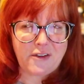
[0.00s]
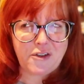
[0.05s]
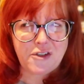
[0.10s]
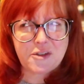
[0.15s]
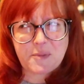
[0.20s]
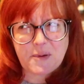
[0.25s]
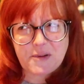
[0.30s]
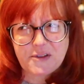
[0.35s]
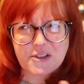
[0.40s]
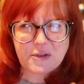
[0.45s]
You're
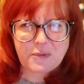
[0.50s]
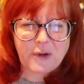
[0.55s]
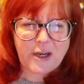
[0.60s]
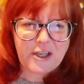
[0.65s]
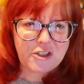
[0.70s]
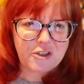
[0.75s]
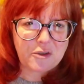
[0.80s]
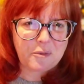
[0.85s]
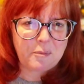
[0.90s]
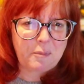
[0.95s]
supposed to
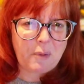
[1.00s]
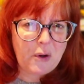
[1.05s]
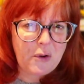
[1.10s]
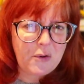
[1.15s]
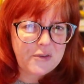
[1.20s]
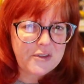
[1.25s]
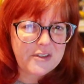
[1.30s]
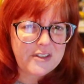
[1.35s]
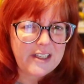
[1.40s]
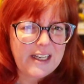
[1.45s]
write your
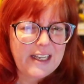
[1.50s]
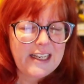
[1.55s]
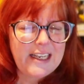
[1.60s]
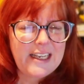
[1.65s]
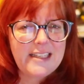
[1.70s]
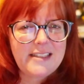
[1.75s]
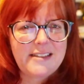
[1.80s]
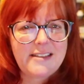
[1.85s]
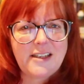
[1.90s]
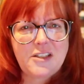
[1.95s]
post
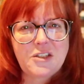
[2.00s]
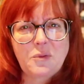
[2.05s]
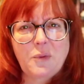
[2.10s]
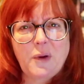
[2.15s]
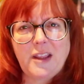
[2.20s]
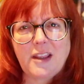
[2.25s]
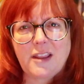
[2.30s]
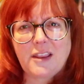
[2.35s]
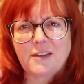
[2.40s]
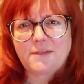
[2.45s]
in such a
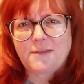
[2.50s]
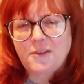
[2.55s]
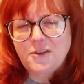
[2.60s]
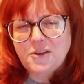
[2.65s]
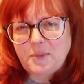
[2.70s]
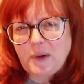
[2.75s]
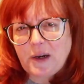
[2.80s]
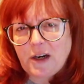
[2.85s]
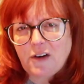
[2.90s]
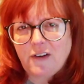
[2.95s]
way that the
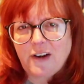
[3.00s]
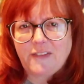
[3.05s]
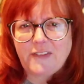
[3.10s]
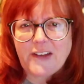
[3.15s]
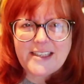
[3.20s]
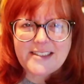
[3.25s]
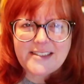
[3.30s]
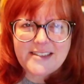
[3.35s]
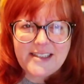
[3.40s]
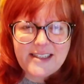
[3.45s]
first paragraph
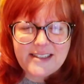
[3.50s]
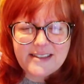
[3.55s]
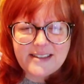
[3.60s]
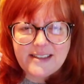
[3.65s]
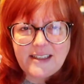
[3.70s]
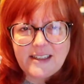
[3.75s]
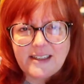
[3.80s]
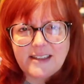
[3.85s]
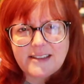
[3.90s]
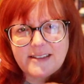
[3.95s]
has this
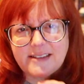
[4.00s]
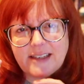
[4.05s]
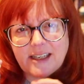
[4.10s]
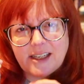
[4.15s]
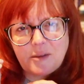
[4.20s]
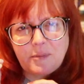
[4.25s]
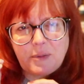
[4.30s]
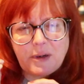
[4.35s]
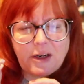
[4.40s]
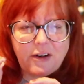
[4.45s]
in it, the
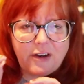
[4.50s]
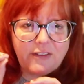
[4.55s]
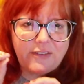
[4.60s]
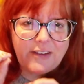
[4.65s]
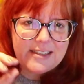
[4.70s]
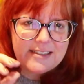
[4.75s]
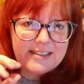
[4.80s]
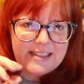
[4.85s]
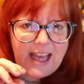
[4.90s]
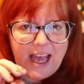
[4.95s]
second paragraph
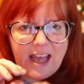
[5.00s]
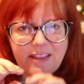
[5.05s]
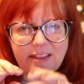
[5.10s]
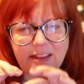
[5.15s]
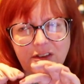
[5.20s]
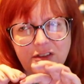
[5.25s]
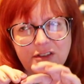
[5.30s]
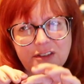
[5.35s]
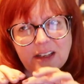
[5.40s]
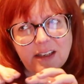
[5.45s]
has that, and then
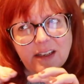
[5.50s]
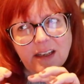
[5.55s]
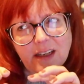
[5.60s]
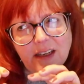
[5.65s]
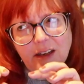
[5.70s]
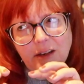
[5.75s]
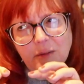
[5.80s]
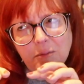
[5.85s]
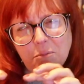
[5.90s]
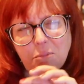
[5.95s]
there's a
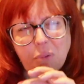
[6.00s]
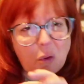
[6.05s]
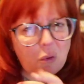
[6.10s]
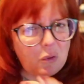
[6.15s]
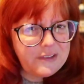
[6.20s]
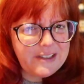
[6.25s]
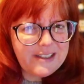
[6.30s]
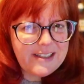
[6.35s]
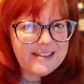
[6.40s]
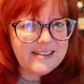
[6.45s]

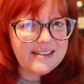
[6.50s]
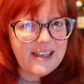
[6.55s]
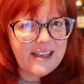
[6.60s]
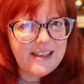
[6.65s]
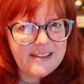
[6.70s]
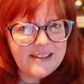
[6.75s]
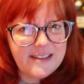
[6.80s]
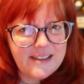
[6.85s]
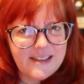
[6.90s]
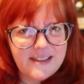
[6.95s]
bolded
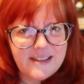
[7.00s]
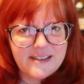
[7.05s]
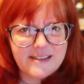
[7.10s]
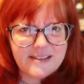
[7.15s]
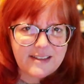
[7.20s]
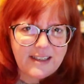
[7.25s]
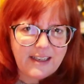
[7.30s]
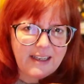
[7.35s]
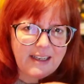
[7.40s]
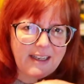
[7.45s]

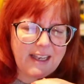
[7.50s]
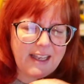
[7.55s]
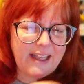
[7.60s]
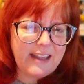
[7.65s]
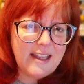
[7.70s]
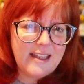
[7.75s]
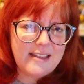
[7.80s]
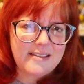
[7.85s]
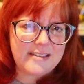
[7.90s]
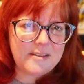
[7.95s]
sentence
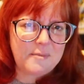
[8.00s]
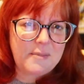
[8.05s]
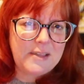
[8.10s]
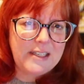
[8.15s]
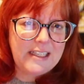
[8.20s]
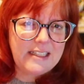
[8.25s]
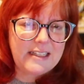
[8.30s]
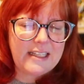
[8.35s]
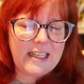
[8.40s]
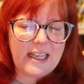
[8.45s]
and then
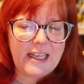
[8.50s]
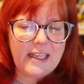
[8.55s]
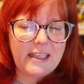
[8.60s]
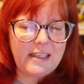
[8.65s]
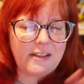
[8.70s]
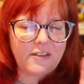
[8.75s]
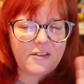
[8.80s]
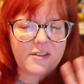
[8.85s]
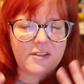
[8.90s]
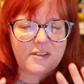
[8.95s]
something at the
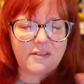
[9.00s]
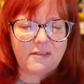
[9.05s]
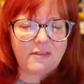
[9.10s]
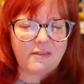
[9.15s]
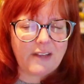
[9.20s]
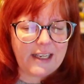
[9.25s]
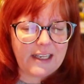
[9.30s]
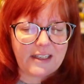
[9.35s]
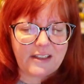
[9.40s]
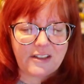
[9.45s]
end. There's
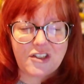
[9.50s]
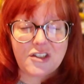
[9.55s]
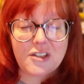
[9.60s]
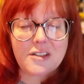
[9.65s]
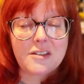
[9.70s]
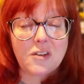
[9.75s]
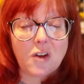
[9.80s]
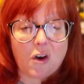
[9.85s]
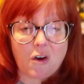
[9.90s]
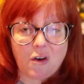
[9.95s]
like
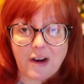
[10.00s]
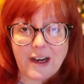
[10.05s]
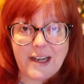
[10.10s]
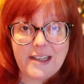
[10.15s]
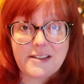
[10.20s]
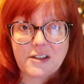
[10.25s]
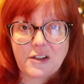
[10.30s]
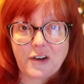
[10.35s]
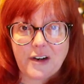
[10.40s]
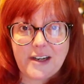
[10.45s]
just all
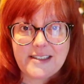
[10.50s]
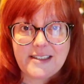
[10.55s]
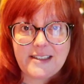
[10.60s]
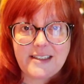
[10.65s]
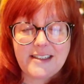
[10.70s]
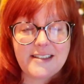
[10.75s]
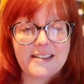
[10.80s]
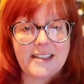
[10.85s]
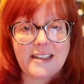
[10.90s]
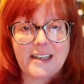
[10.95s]
kinds of
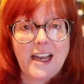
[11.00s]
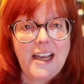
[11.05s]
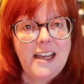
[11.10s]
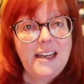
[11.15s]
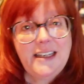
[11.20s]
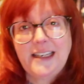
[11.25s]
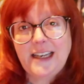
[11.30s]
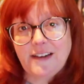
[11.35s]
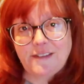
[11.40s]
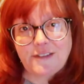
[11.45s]
craziness that I
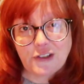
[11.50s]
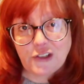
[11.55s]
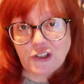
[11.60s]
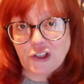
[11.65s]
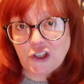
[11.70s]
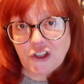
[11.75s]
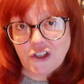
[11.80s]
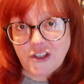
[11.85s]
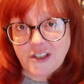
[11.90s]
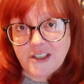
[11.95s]
never
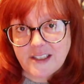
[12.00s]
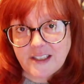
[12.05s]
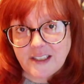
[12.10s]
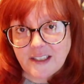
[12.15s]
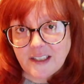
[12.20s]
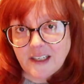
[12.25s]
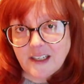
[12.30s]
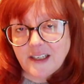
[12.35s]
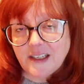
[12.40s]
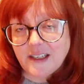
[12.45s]
learned.
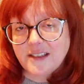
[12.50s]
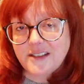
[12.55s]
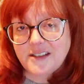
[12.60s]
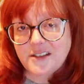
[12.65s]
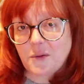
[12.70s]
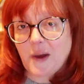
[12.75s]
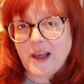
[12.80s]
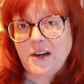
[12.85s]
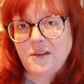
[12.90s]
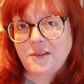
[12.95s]

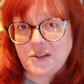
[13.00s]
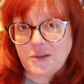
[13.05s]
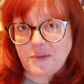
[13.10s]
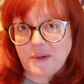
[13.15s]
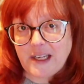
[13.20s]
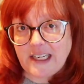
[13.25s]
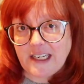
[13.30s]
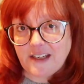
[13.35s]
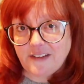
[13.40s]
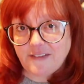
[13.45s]
So I don't do
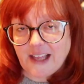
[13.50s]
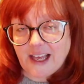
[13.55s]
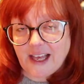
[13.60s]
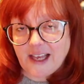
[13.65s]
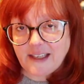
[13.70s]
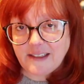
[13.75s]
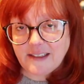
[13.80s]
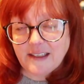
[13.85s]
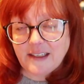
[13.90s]
any of that.